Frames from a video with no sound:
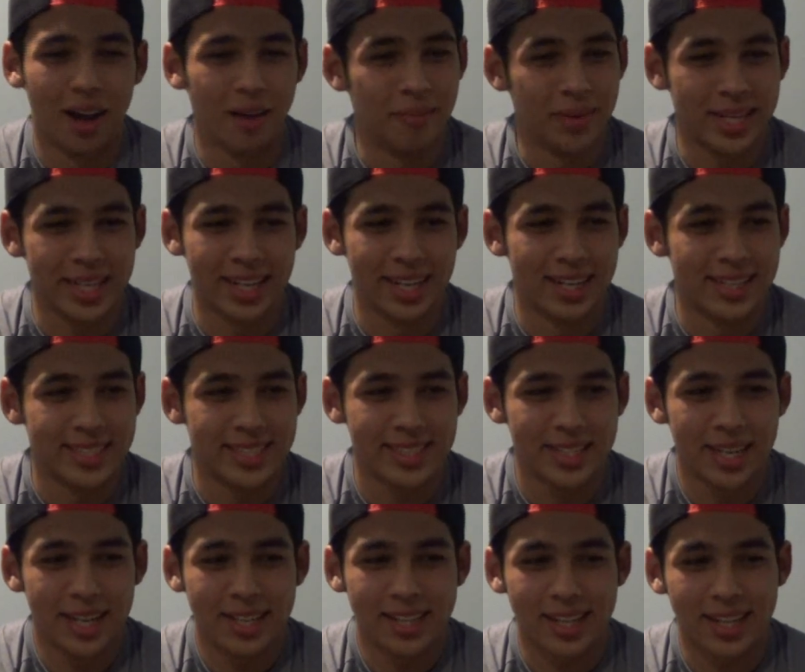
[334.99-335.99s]
because
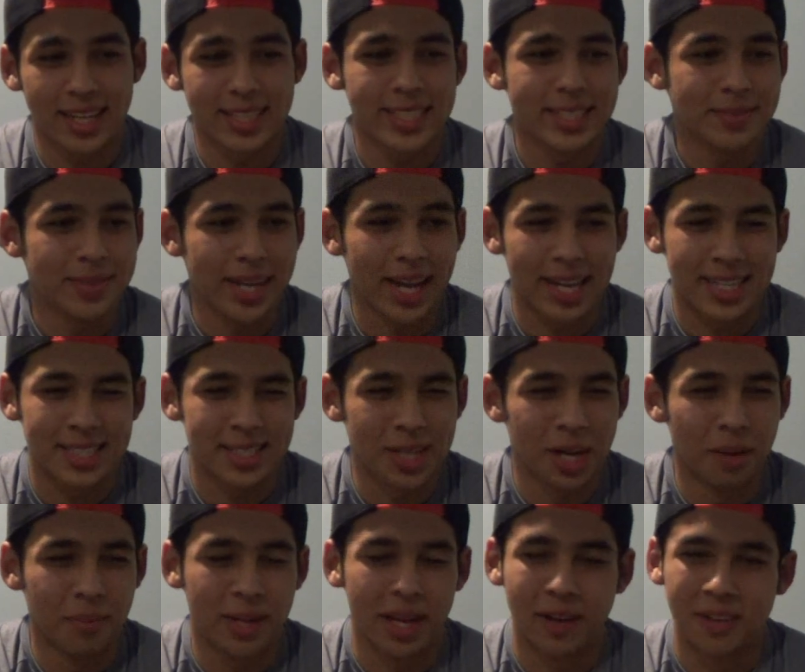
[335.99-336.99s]
the last time you guys
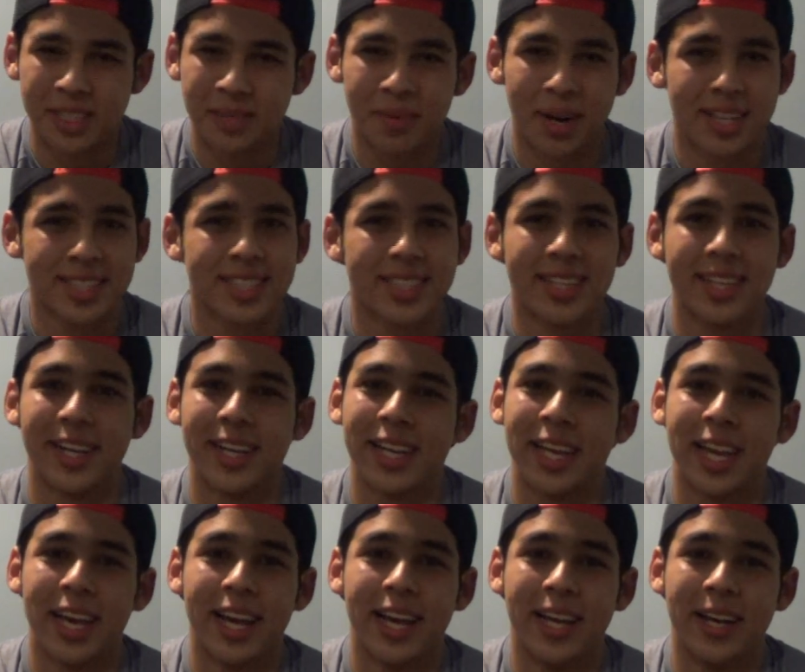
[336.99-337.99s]
saw me, I was practically a
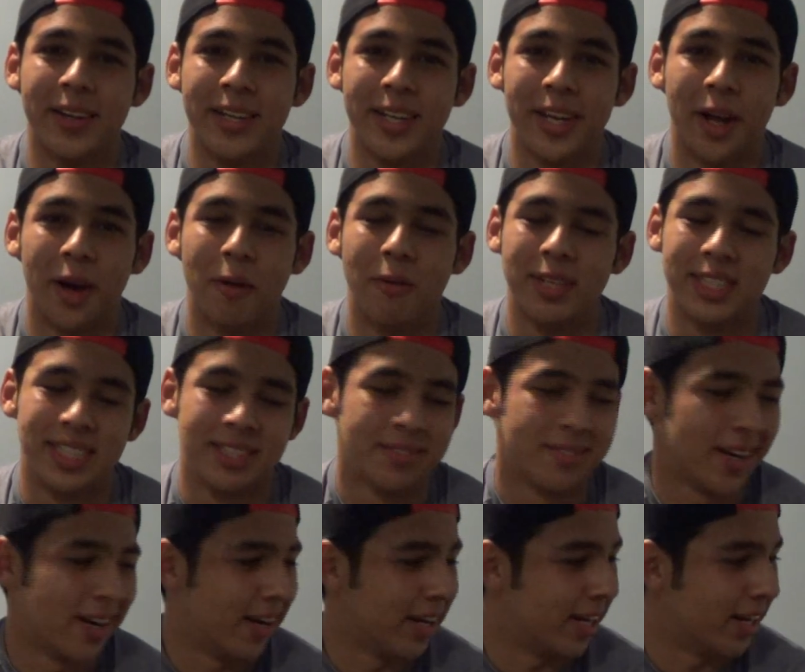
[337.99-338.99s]
kid, you know, which is a
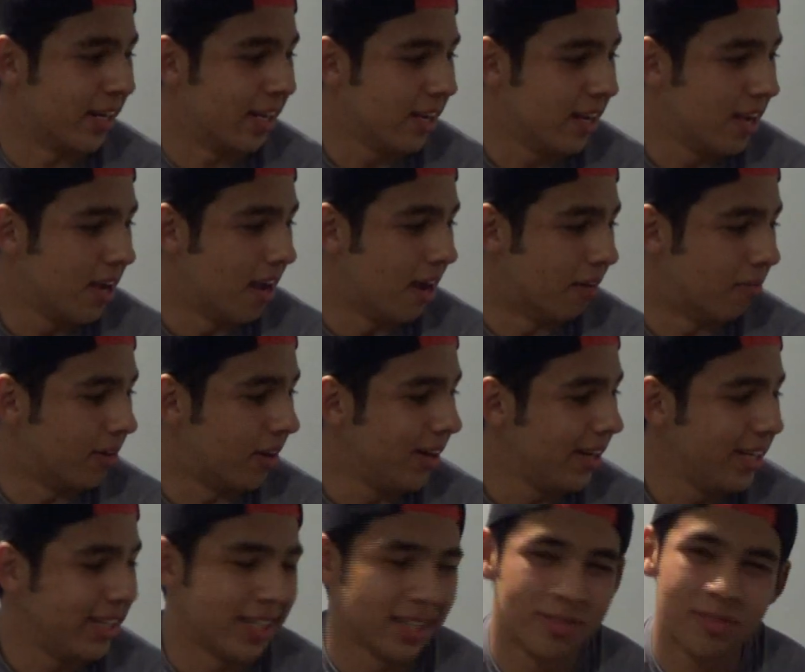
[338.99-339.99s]

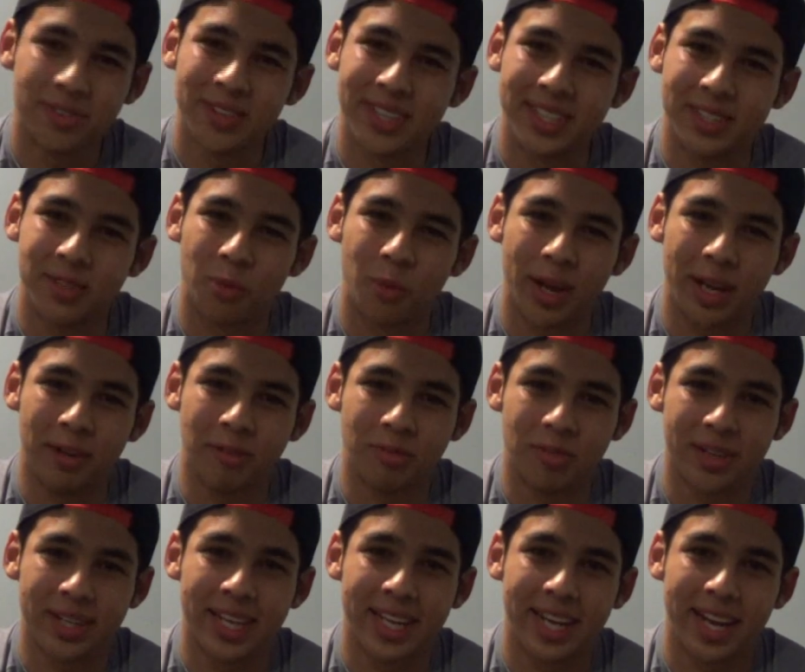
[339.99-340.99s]
very different way
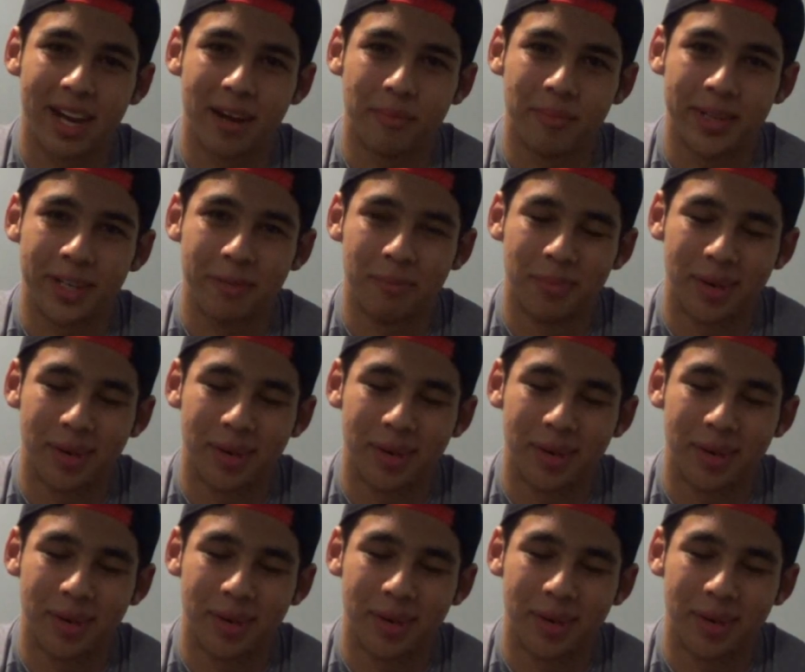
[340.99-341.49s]
of looking at me.